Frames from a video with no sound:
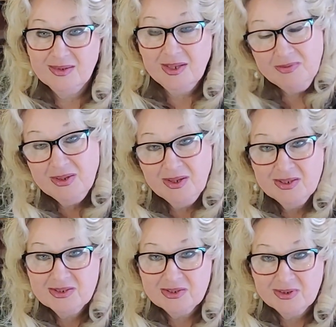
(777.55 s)
I feel
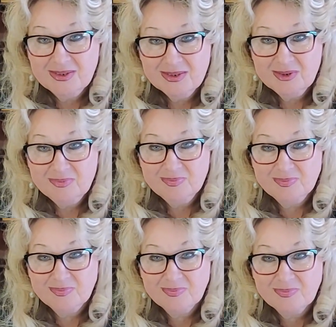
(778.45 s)
I enjoy it.
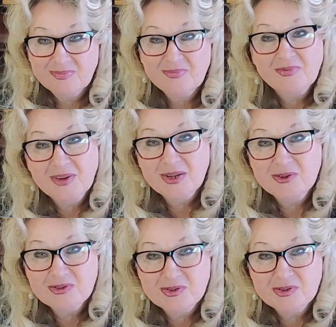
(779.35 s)
Thank you